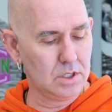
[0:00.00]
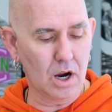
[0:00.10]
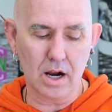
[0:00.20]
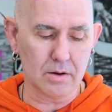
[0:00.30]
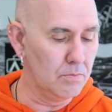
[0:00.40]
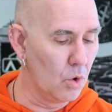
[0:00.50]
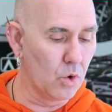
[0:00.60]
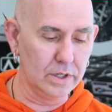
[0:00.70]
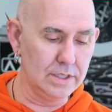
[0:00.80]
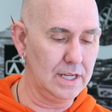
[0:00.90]
talk
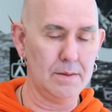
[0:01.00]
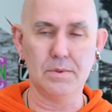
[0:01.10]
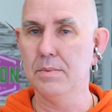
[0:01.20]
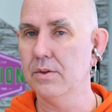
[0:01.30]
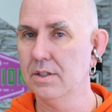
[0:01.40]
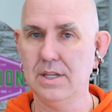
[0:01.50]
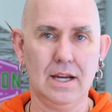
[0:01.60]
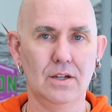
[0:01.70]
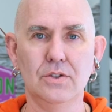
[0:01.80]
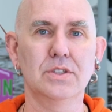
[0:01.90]
more in depth about the
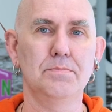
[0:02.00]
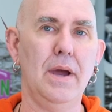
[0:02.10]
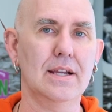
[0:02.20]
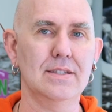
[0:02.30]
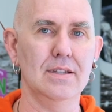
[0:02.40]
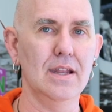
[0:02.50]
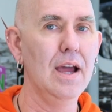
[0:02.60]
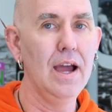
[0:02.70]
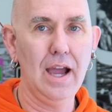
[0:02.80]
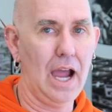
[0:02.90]
technical specs and
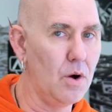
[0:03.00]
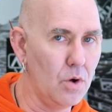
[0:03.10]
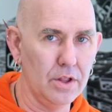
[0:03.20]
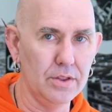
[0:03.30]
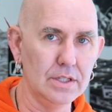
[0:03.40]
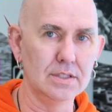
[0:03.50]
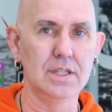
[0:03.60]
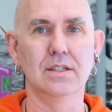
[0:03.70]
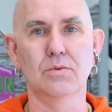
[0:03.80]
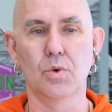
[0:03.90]
how all of these
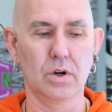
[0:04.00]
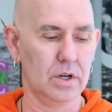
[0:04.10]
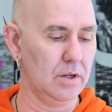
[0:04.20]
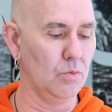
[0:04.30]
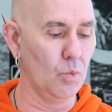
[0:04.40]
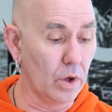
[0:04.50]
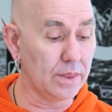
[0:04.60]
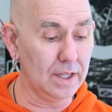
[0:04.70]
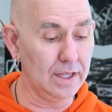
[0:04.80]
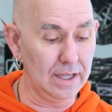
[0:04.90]
things work and
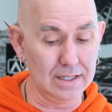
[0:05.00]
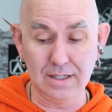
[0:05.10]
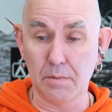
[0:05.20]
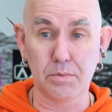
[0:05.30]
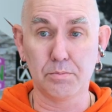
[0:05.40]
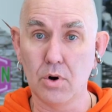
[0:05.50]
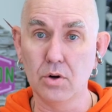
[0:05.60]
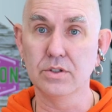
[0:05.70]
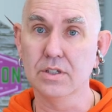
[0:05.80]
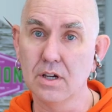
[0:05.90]
what the in-depth
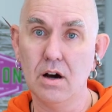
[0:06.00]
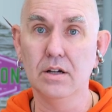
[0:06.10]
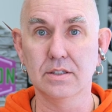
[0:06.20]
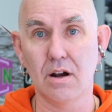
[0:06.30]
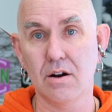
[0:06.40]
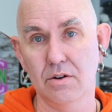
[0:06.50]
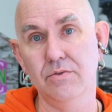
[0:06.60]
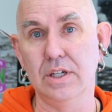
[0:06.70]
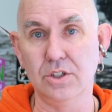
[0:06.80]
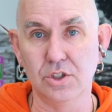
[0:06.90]
pros and cons are
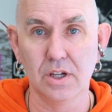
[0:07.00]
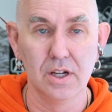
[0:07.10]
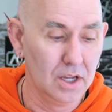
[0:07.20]
of each.